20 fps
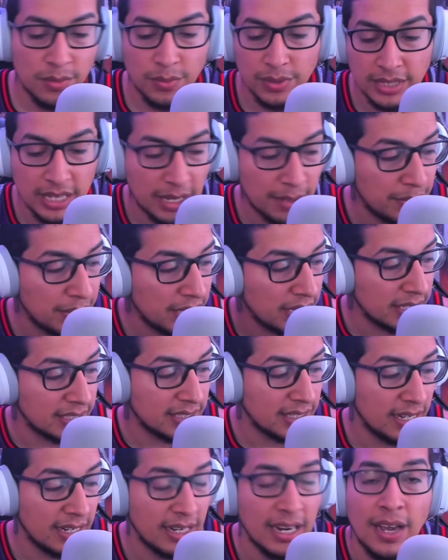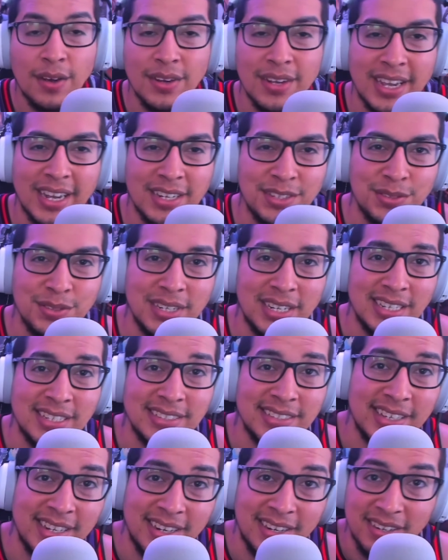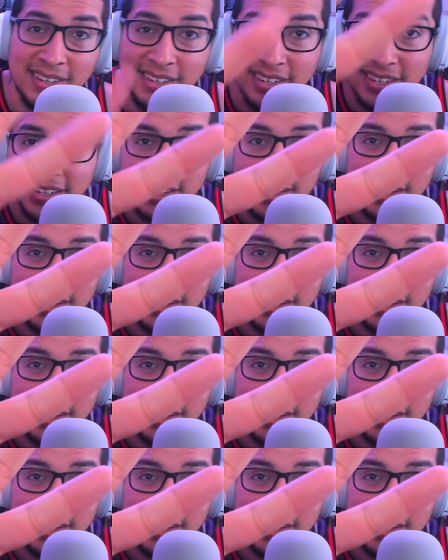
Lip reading: With that being said, I'll catch you guys later.